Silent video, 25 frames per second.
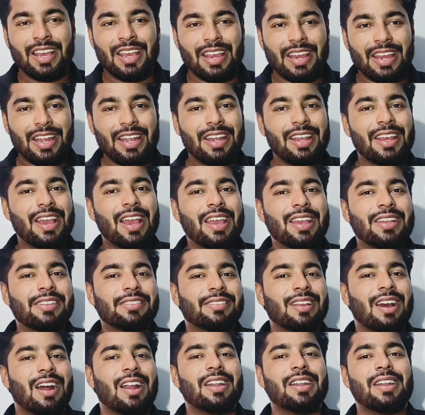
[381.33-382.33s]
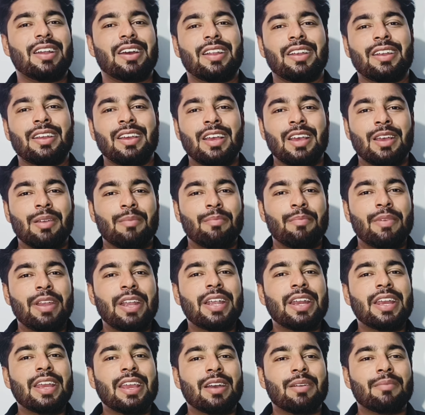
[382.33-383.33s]
India is under
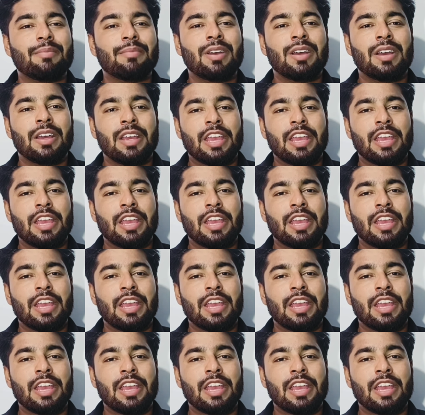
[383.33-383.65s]
medium